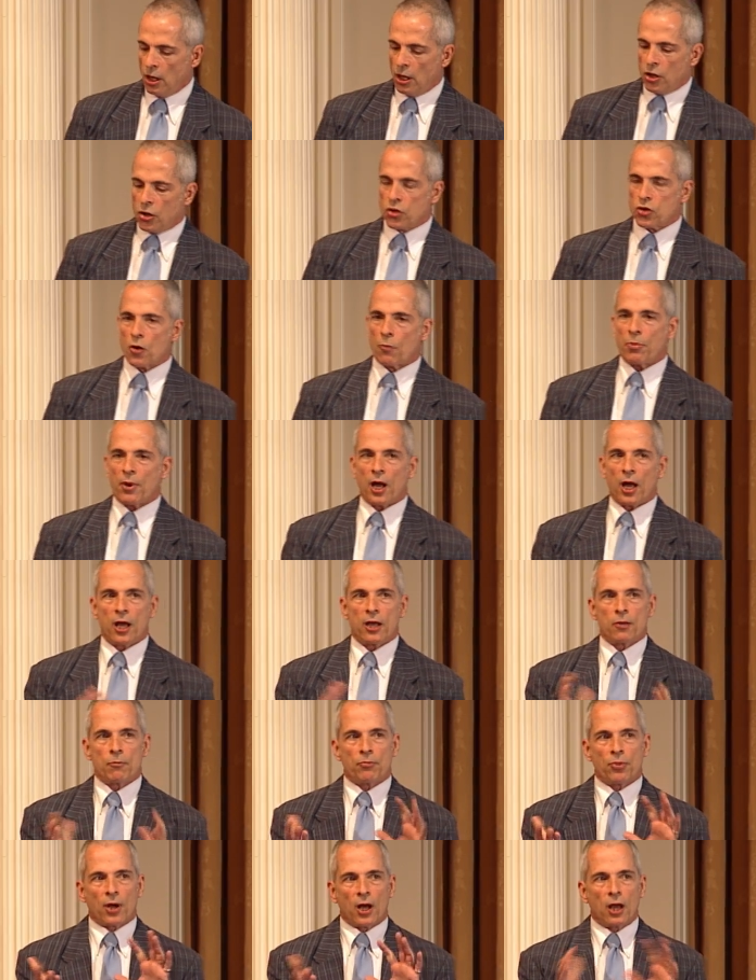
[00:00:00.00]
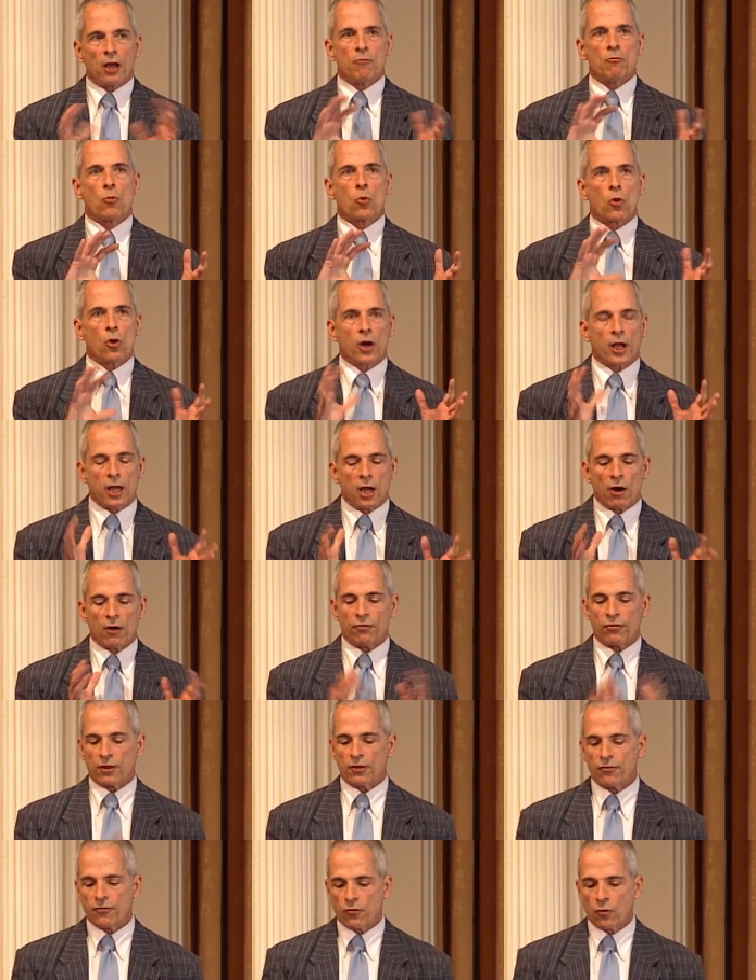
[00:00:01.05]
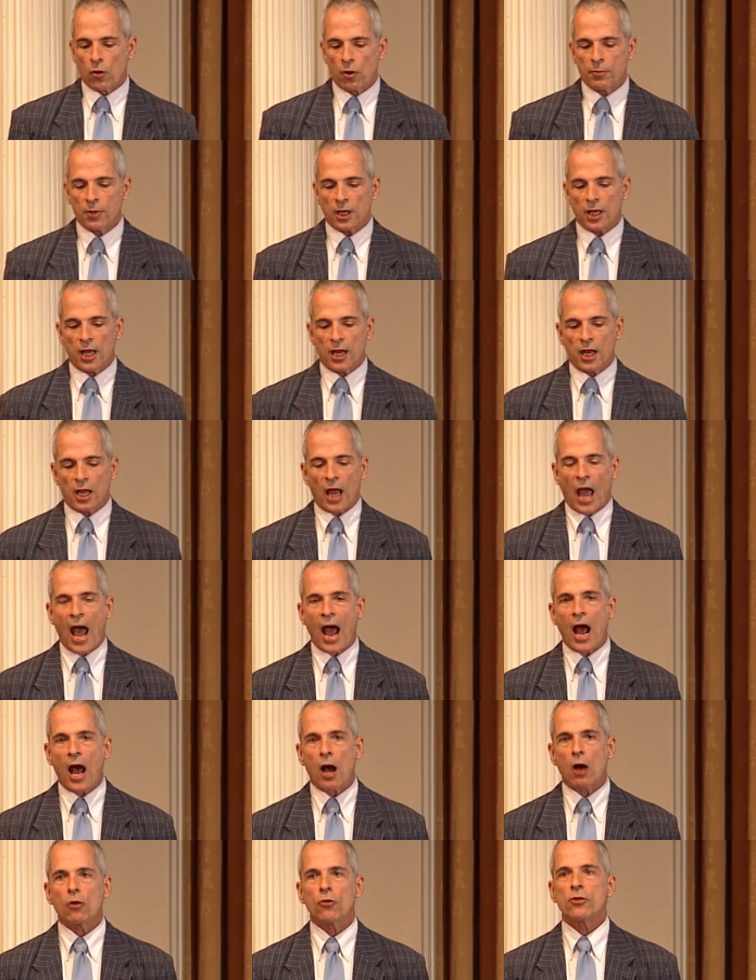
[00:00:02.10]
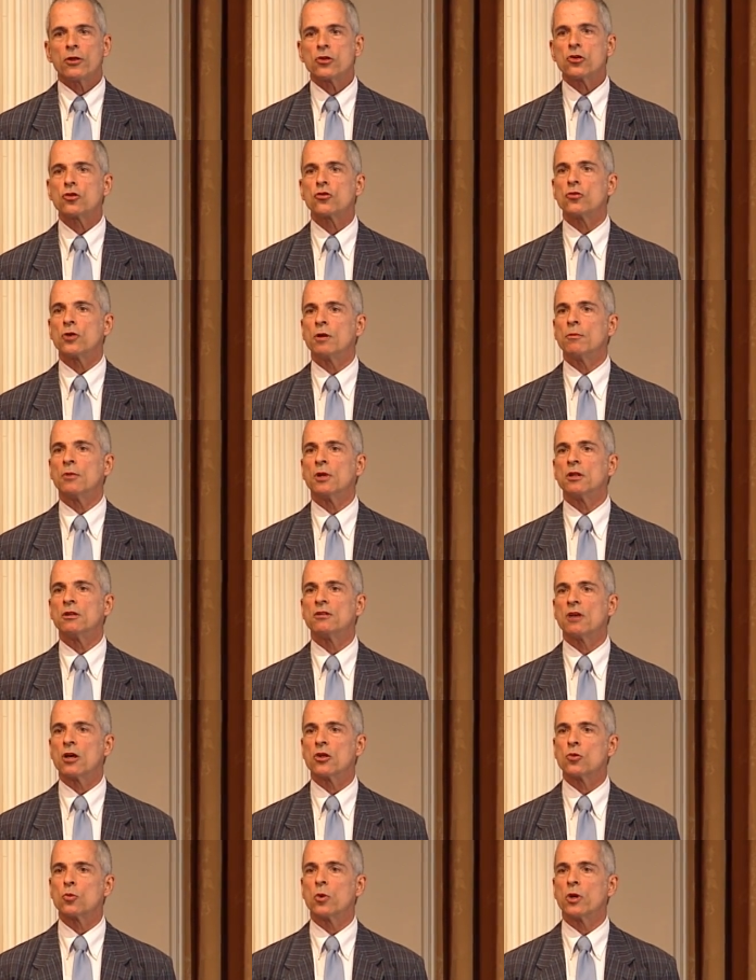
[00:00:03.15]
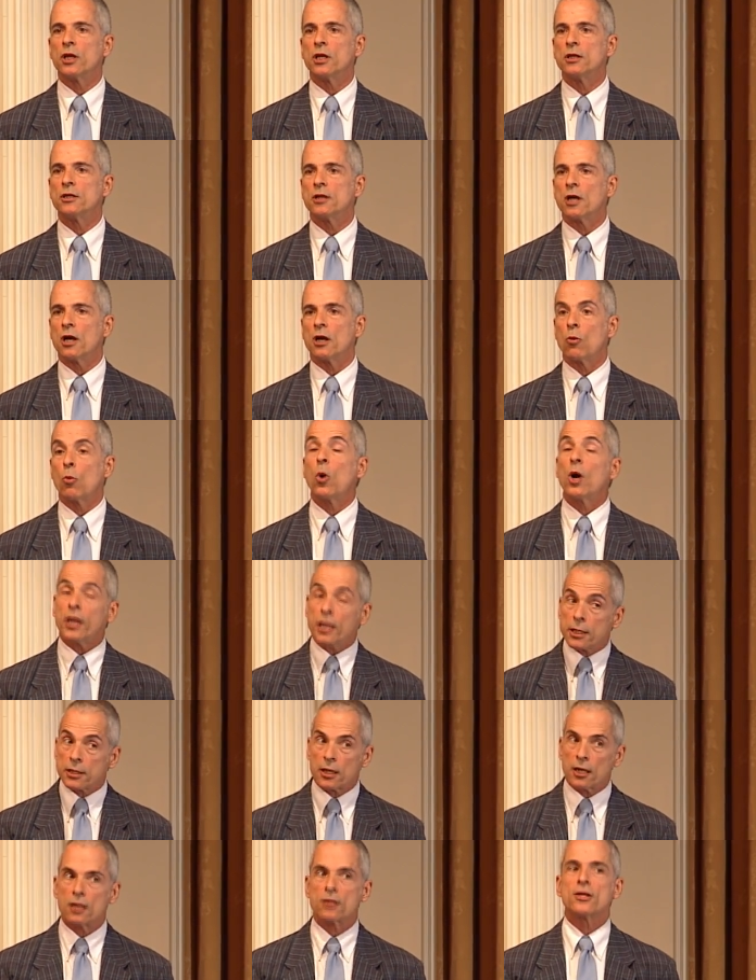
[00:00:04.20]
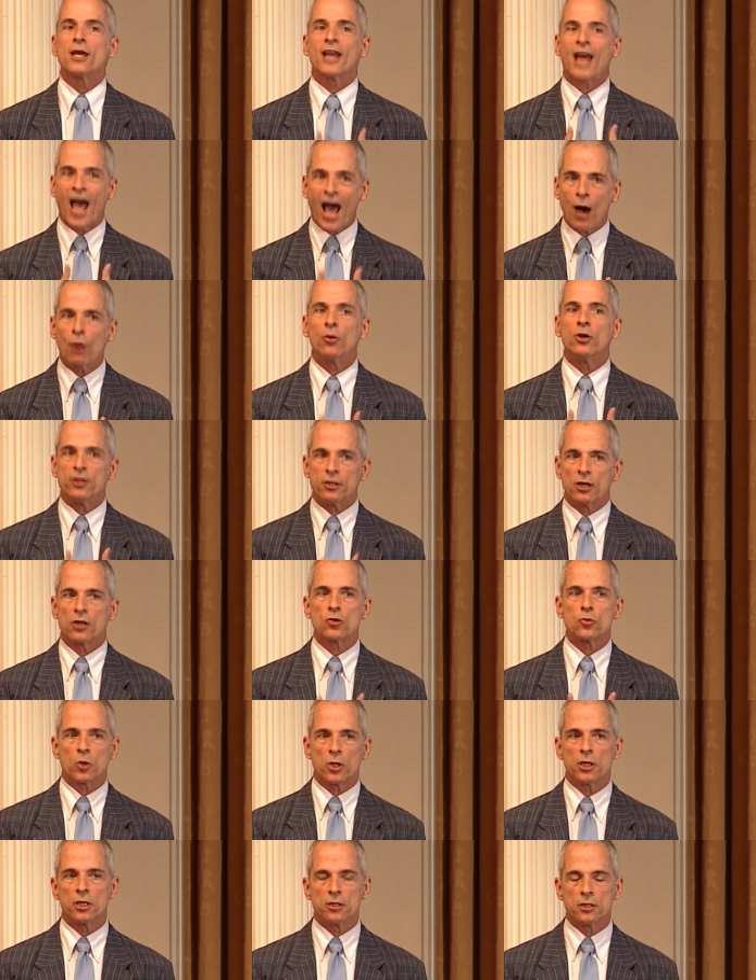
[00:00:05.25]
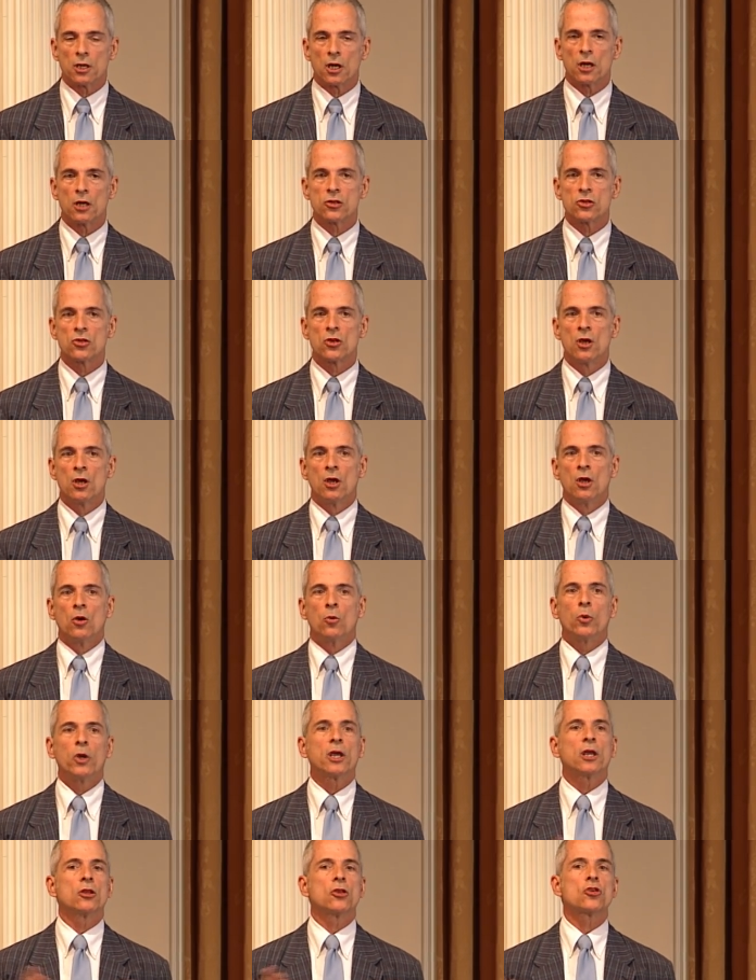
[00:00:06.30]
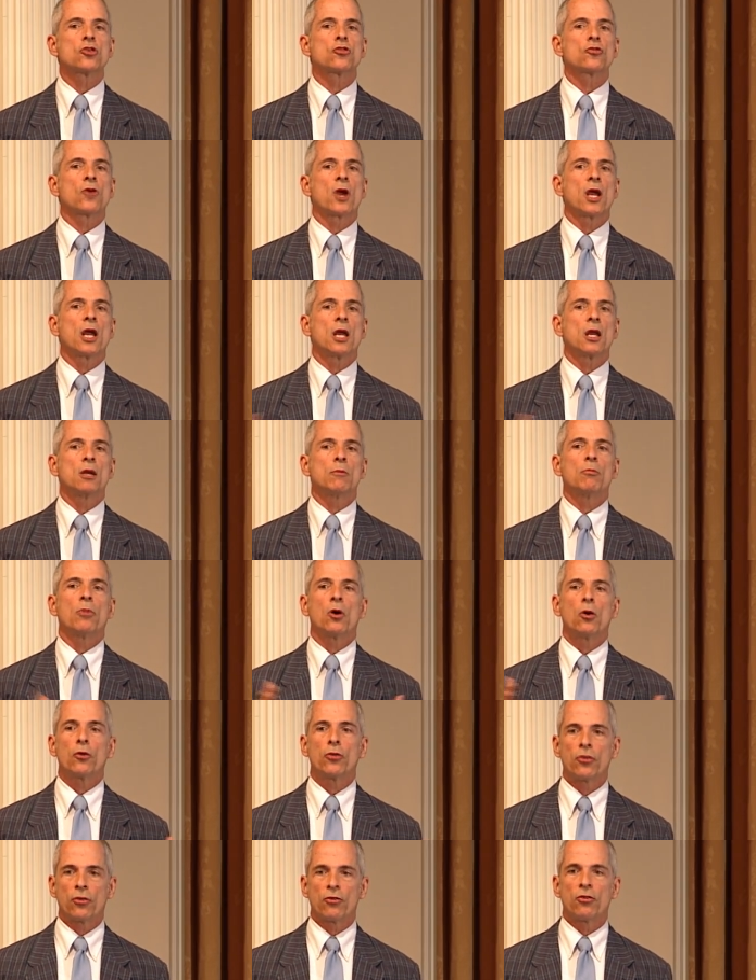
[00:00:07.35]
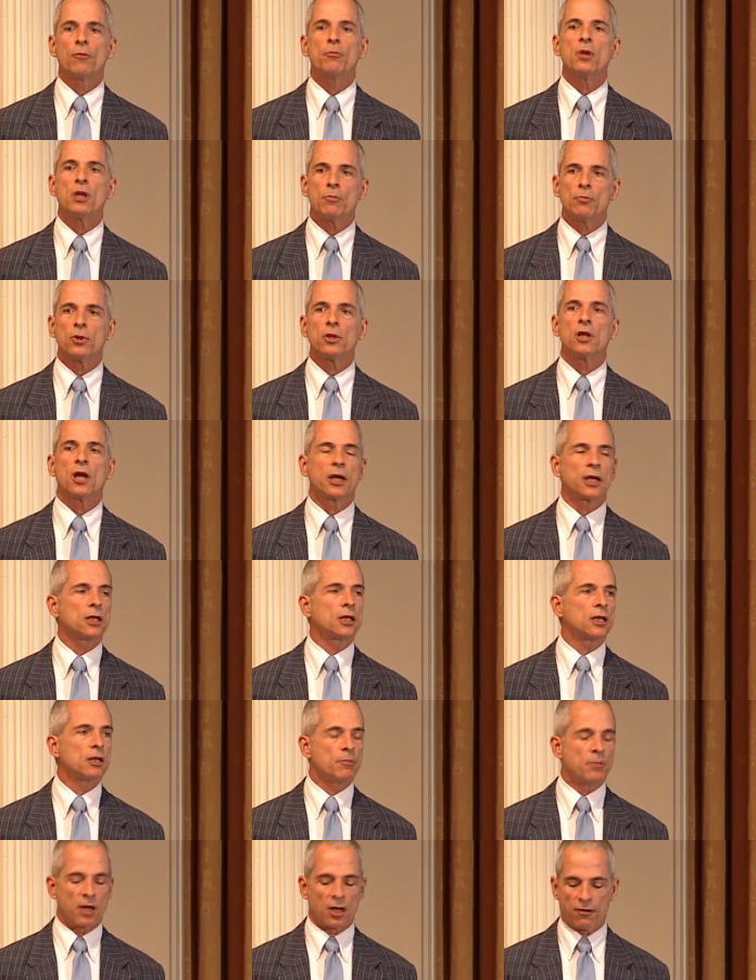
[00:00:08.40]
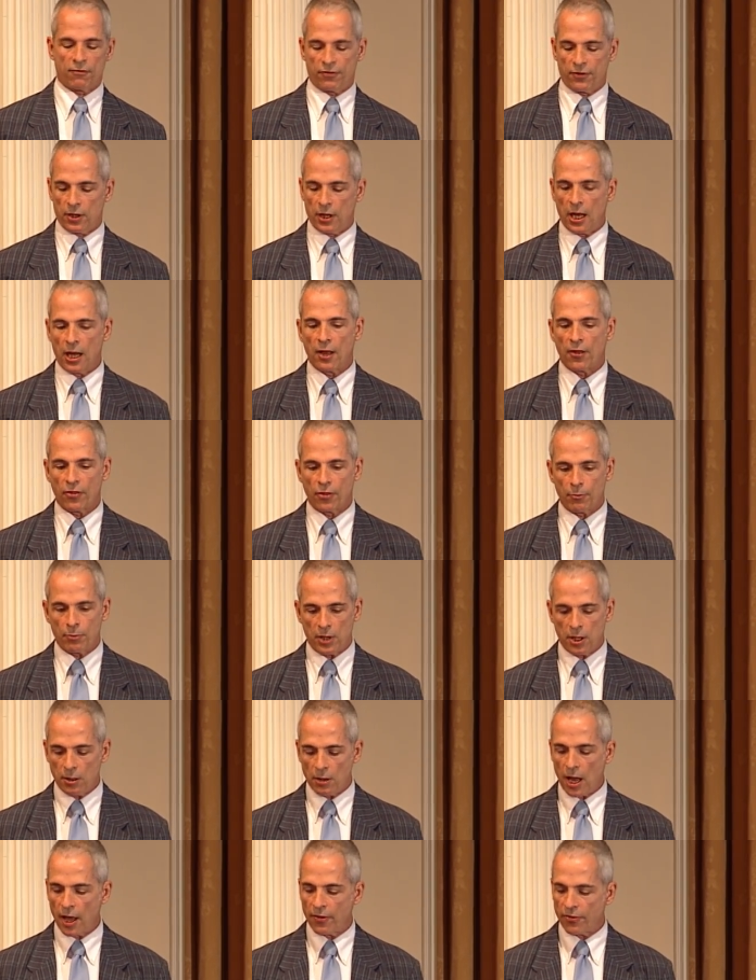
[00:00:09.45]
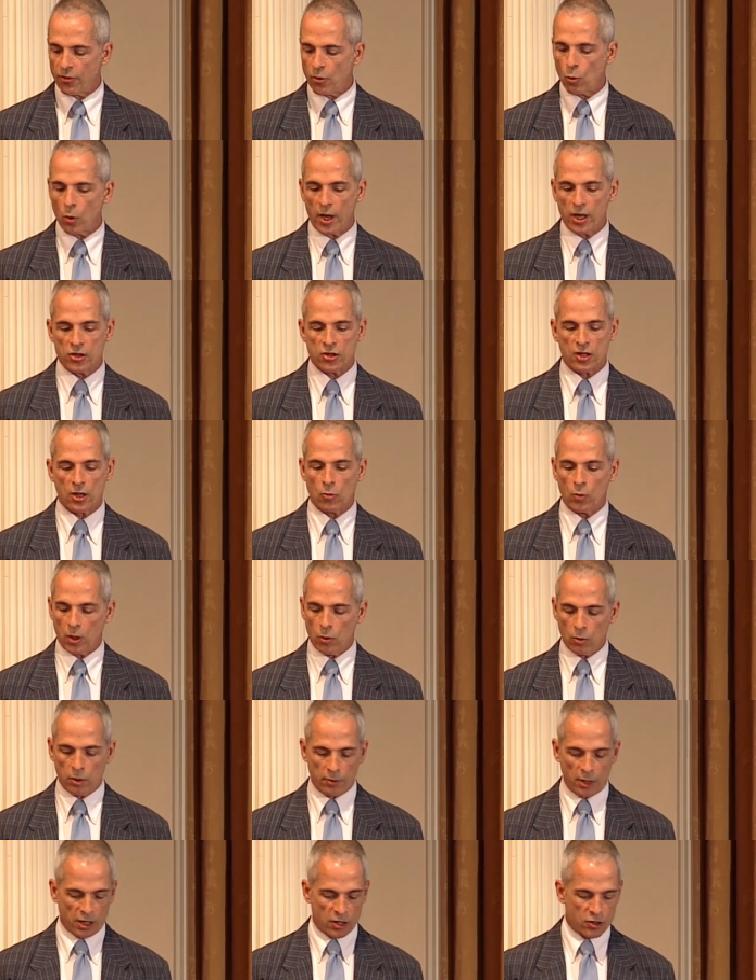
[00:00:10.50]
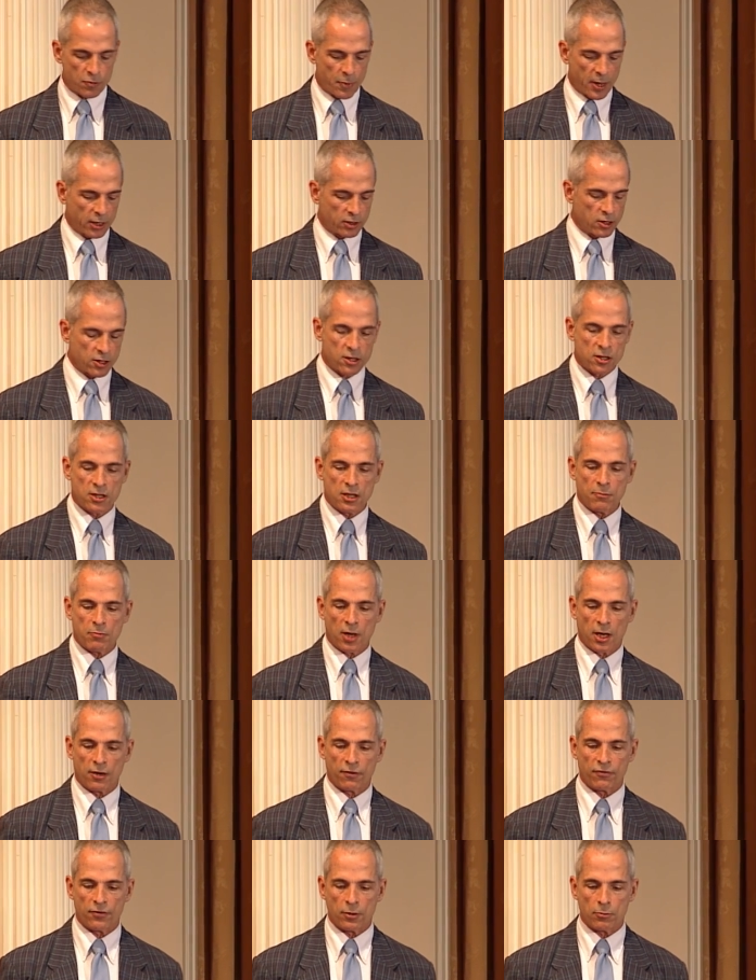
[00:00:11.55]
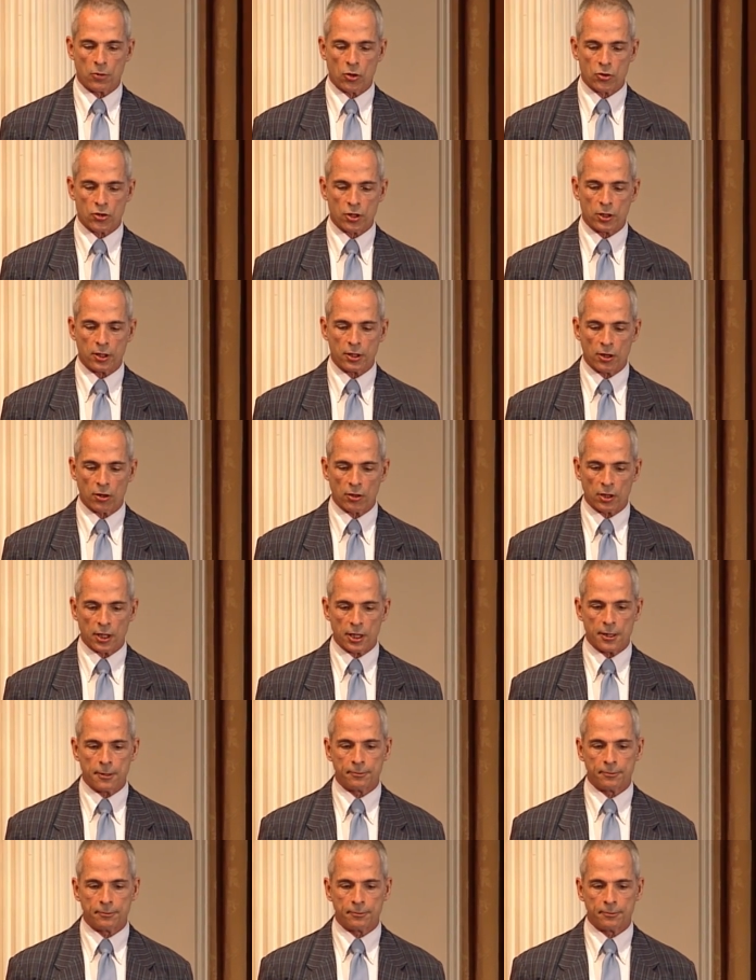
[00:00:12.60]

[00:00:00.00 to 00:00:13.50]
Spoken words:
So by more carefully formulating how this treatment does what it does and how it does what it does, we constrain both the people likely to benefit and the ways that we would expect to see benefit most clearly.